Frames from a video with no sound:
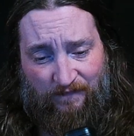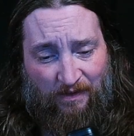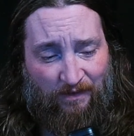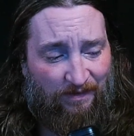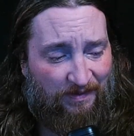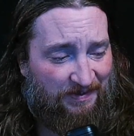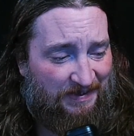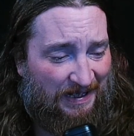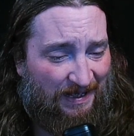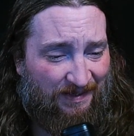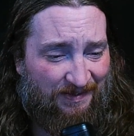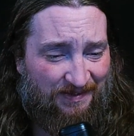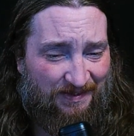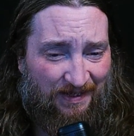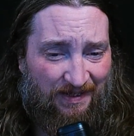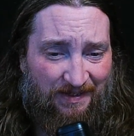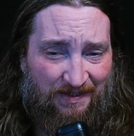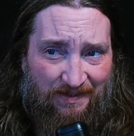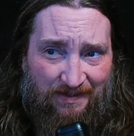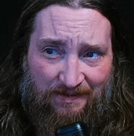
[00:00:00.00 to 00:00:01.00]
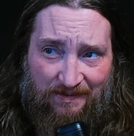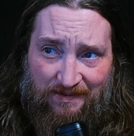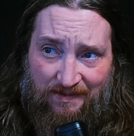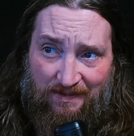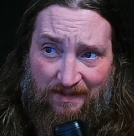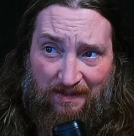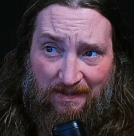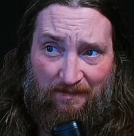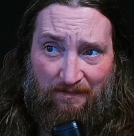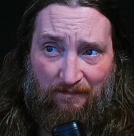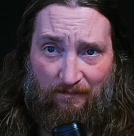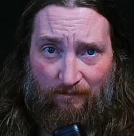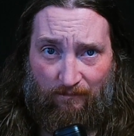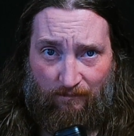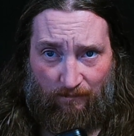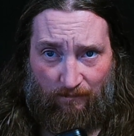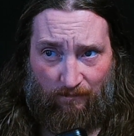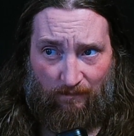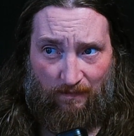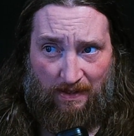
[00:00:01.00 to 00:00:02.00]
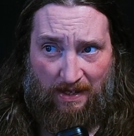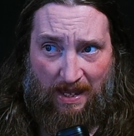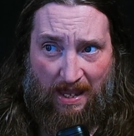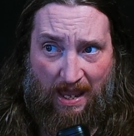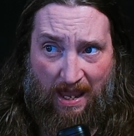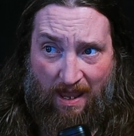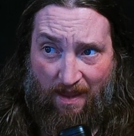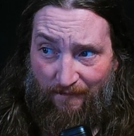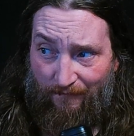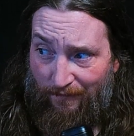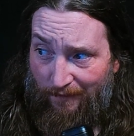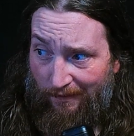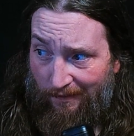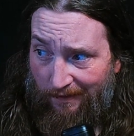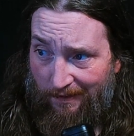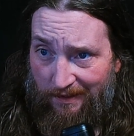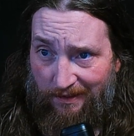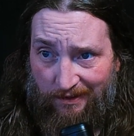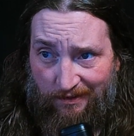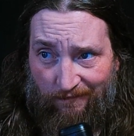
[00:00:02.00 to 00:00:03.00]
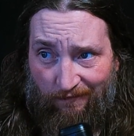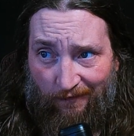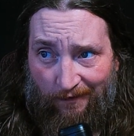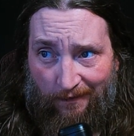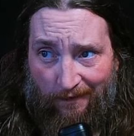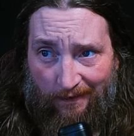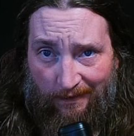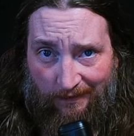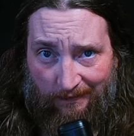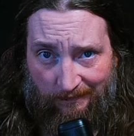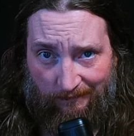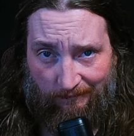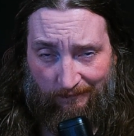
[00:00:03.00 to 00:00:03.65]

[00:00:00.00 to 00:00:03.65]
The only downside is the heavy lens flaring.